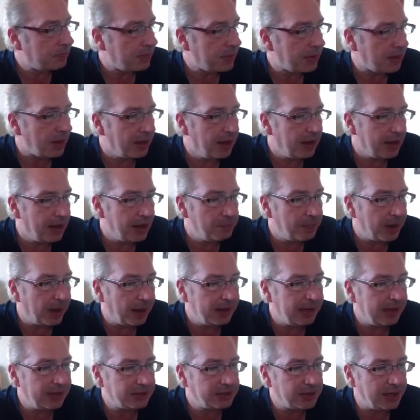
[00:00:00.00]
and
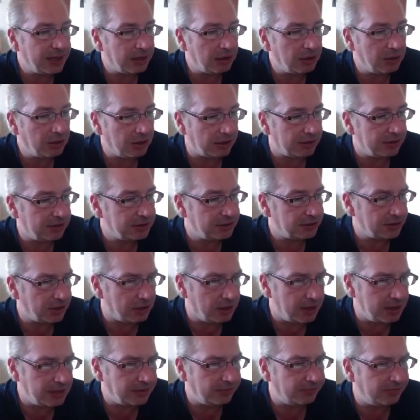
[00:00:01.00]
let's take a look at the
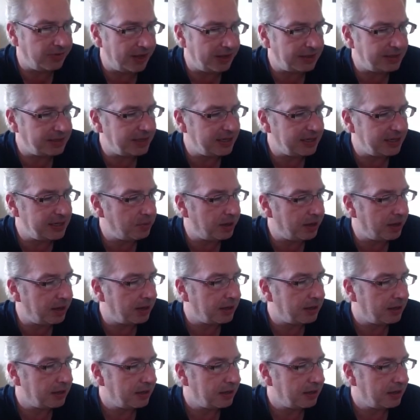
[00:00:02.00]
size of their team here.